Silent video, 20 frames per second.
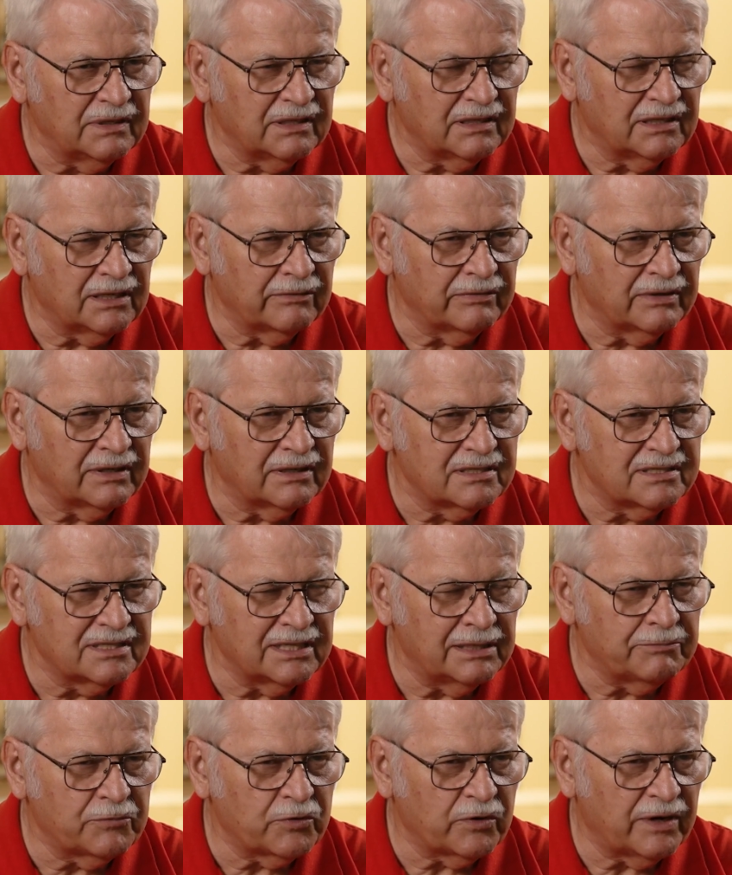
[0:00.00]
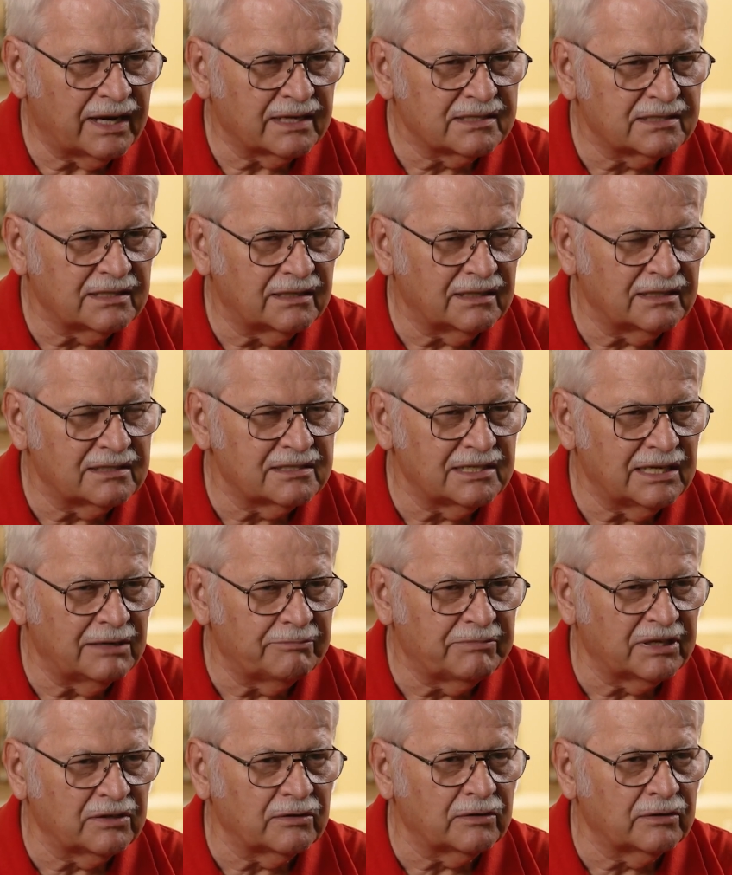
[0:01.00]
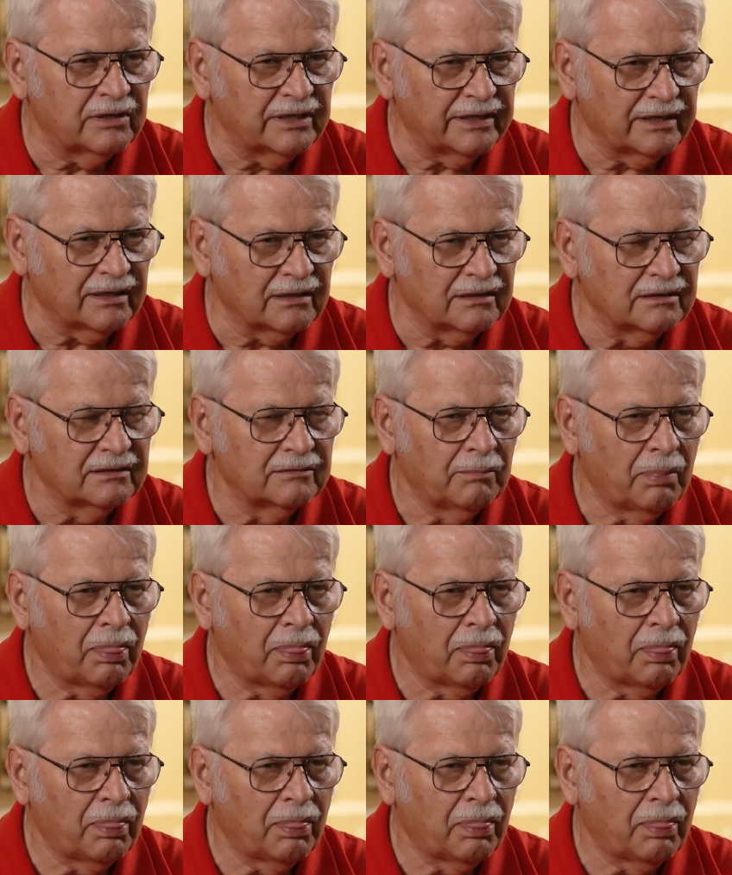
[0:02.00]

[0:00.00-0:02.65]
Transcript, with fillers: covering same tracks that they stepped in earlier,